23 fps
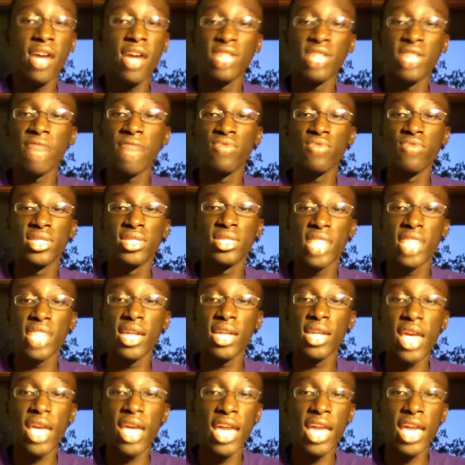They haven't really said
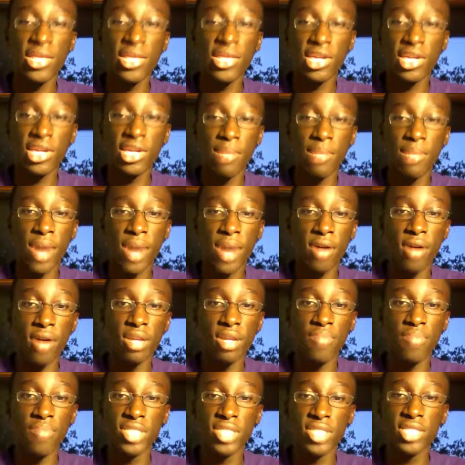anything about it,
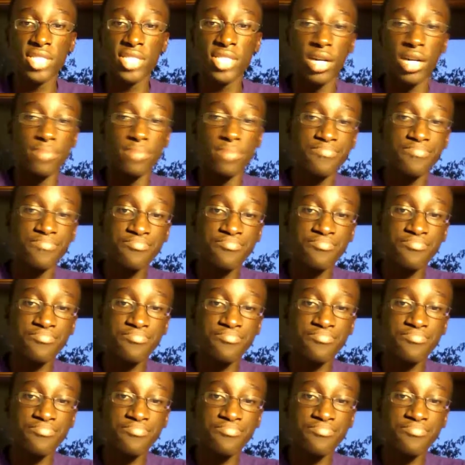but in